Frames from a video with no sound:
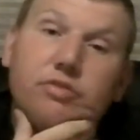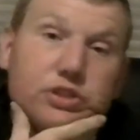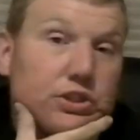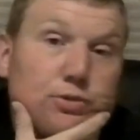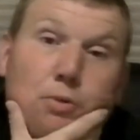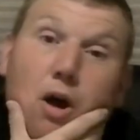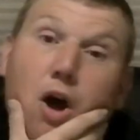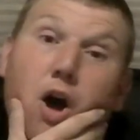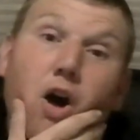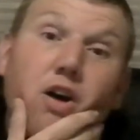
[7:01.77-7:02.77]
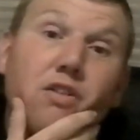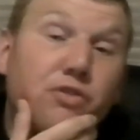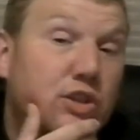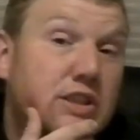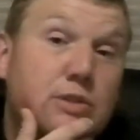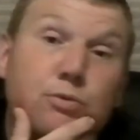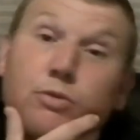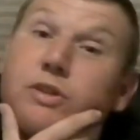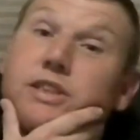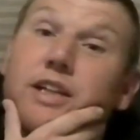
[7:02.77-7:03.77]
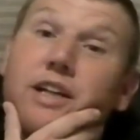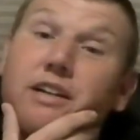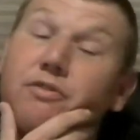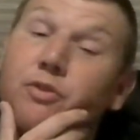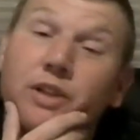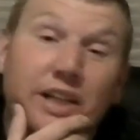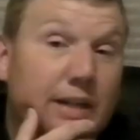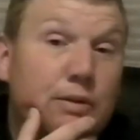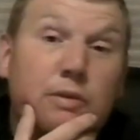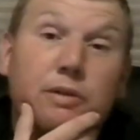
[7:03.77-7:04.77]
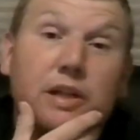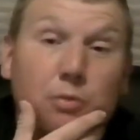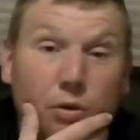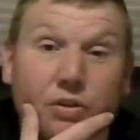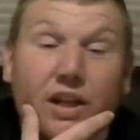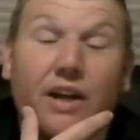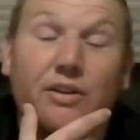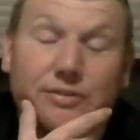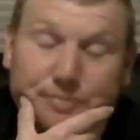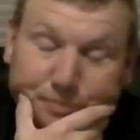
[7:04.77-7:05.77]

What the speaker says: Jinder Mahal versus Rusev for the WWE world title.